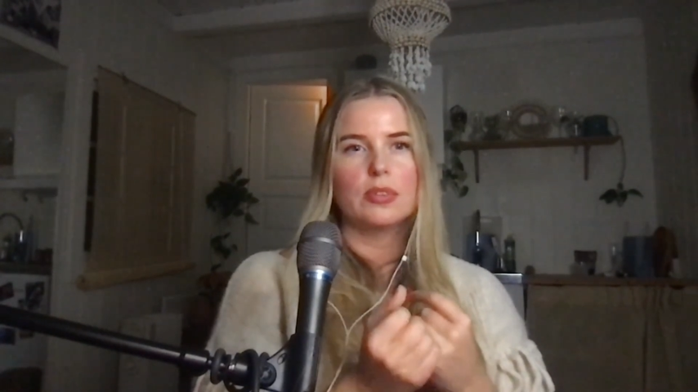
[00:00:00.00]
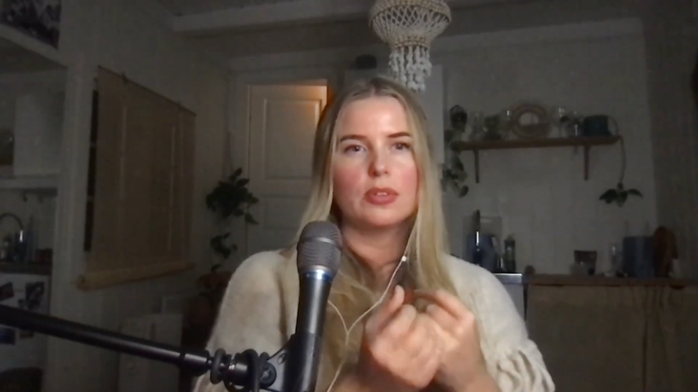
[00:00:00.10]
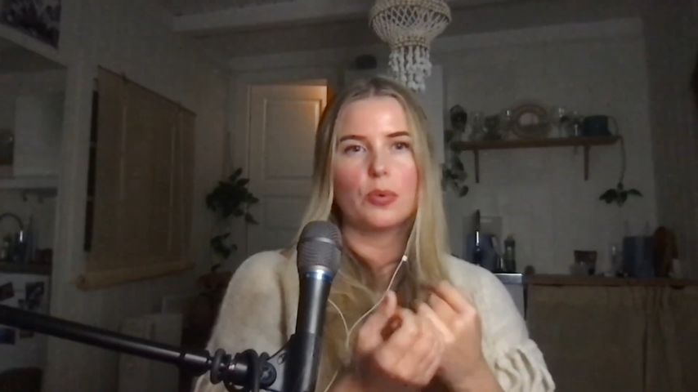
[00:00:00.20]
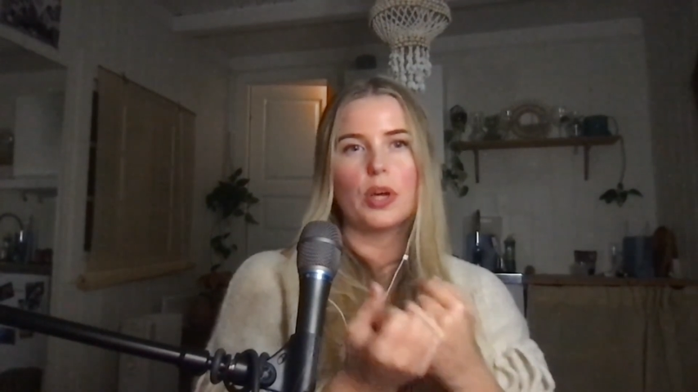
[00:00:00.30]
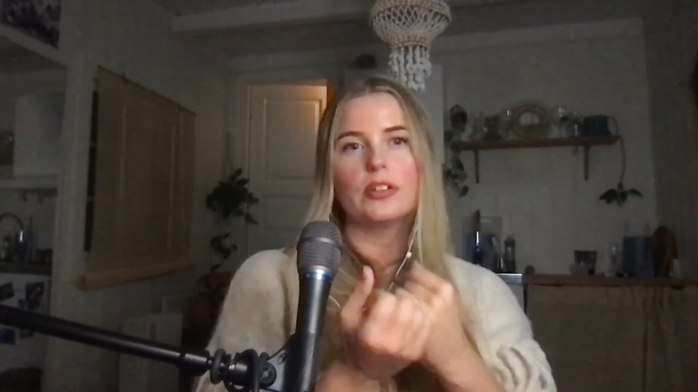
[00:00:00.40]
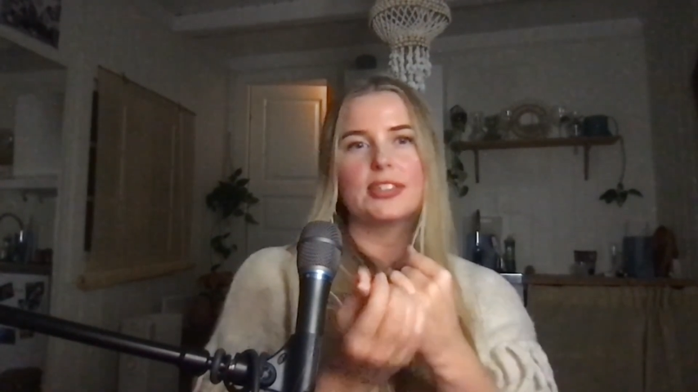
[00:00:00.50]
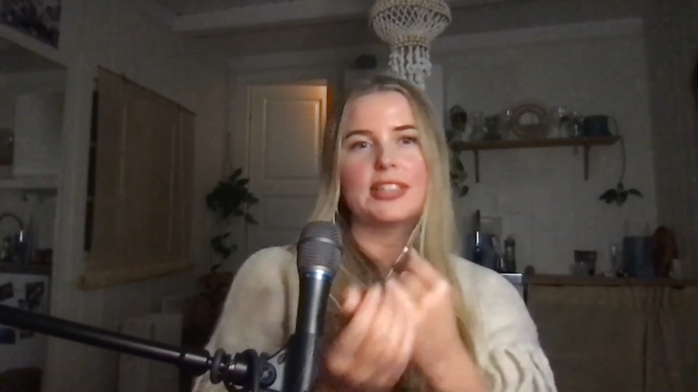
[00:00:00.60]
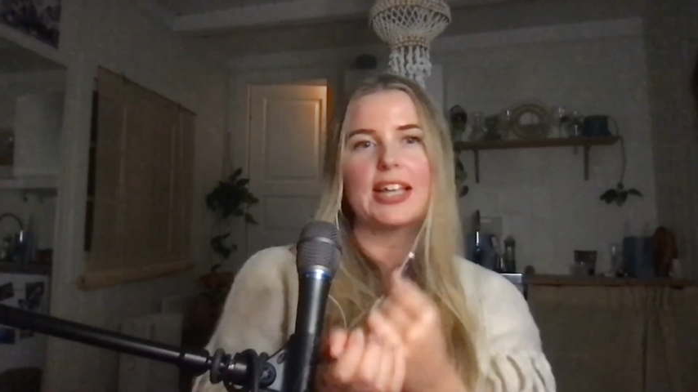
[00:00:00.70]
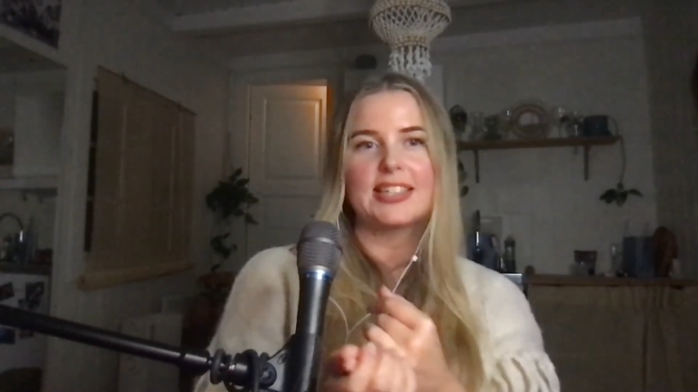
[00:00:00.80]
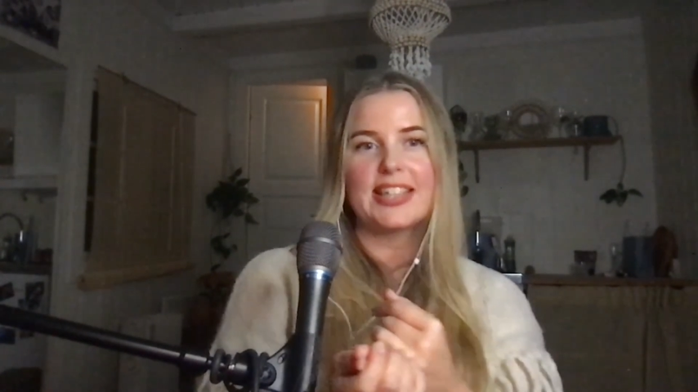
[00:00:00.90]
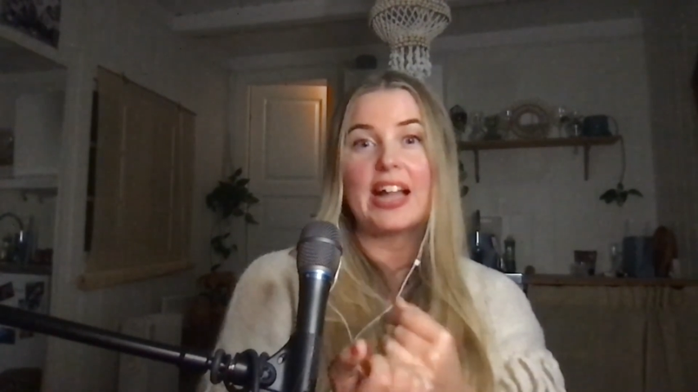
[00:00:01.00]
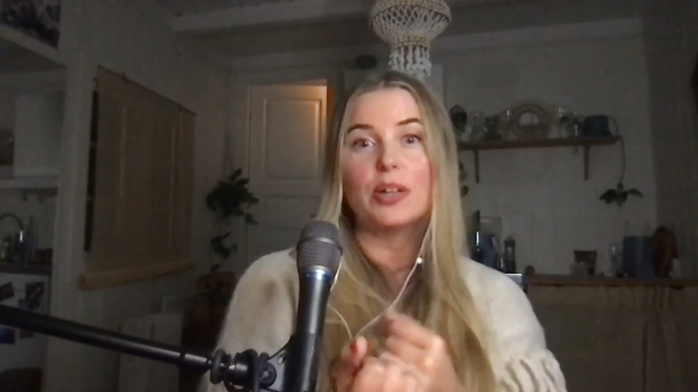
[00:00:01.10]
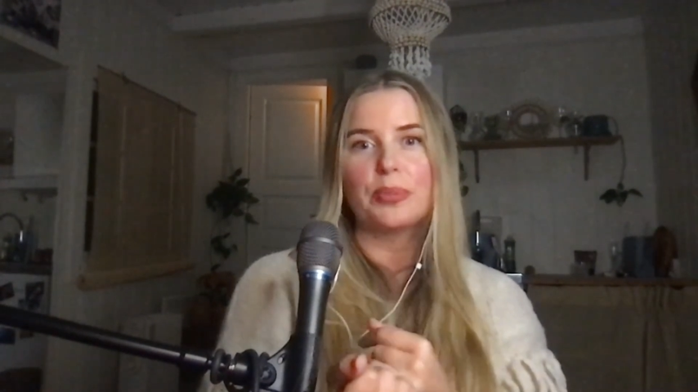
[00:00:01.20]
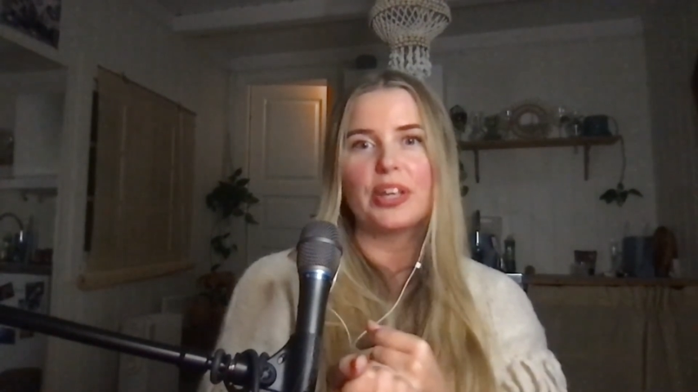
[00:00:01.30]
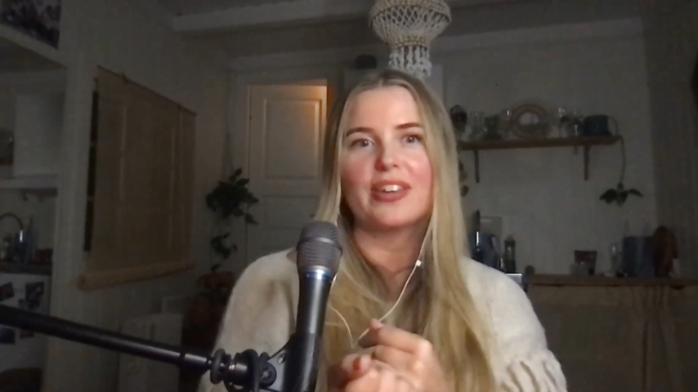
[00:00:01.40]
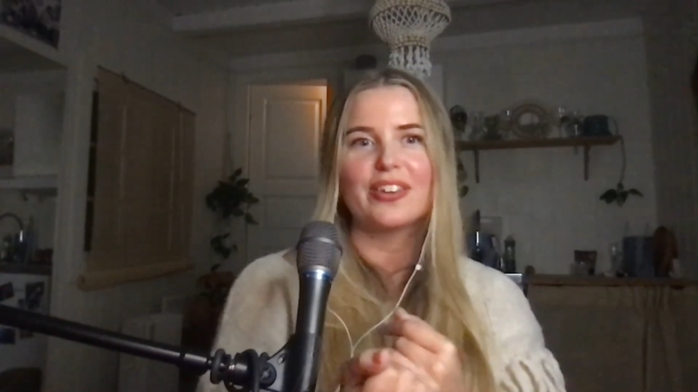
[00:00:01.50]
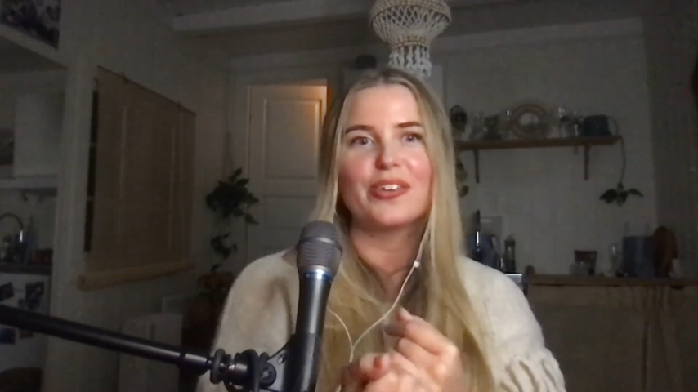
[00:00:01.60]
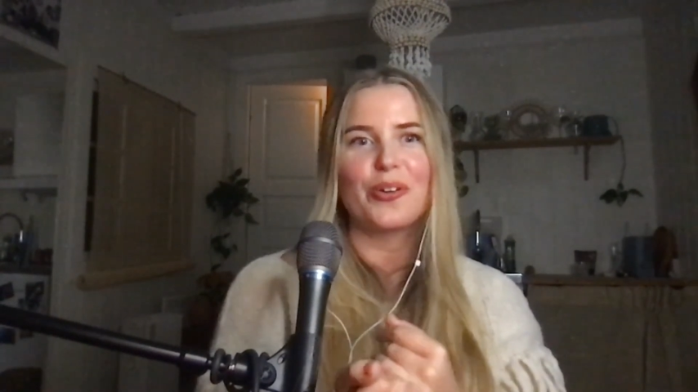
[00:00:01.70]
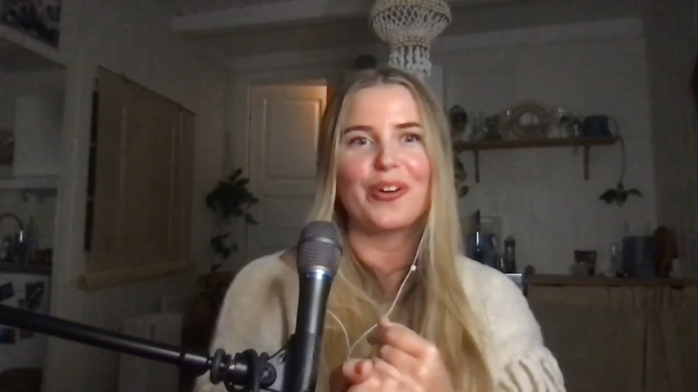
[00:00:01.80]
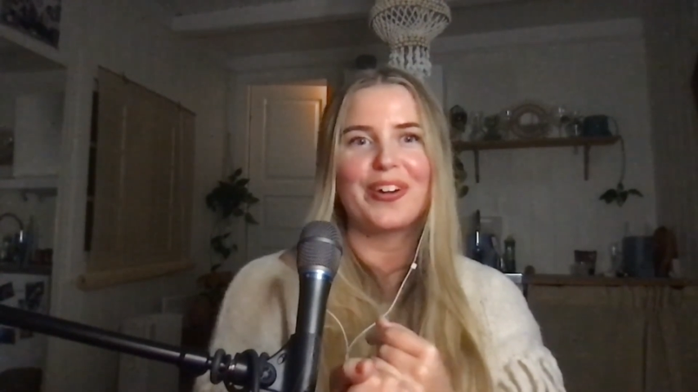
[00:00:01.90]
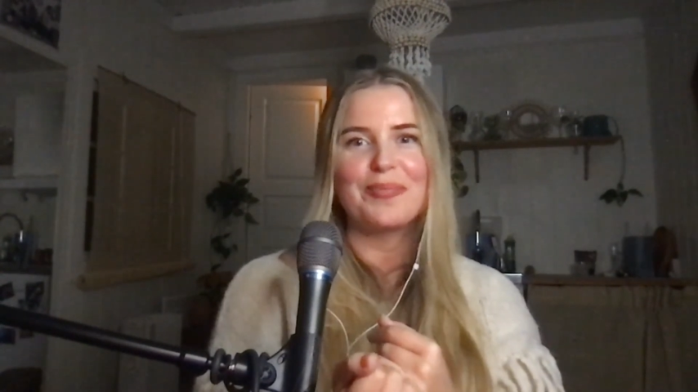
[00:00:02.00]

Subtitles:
the ones that's helping your